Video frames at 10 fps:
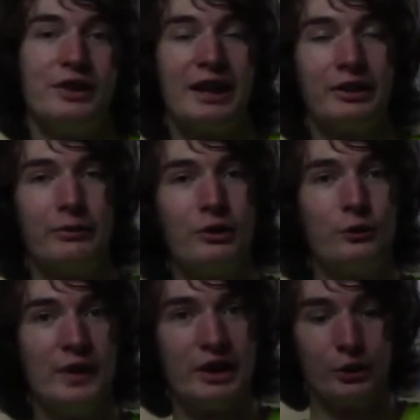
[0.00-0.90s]
the end of this
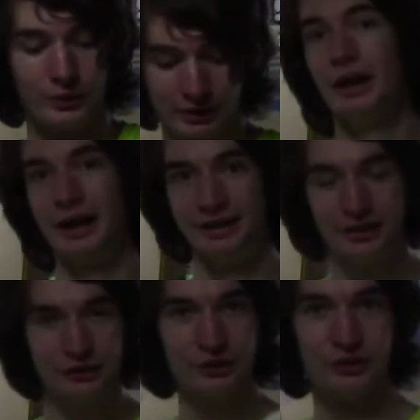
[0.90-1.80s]
video, and
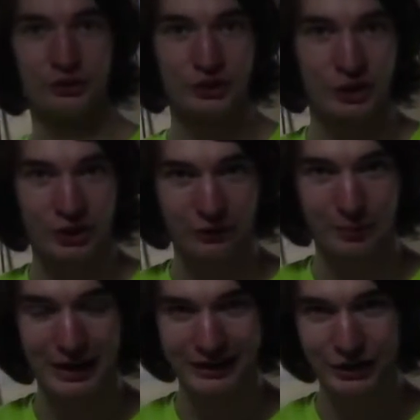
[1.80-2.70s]
this is the start of
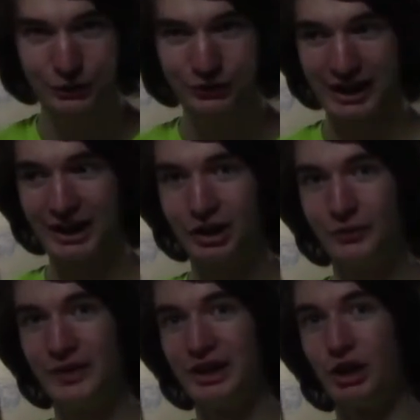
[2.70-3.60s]
my new style of
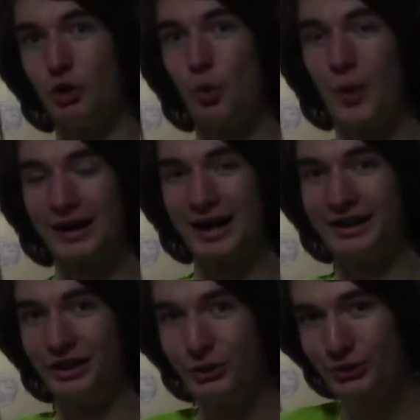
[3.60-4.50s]
video where I
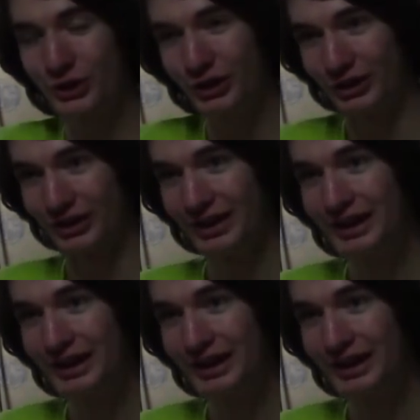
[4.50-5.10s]
don't cook.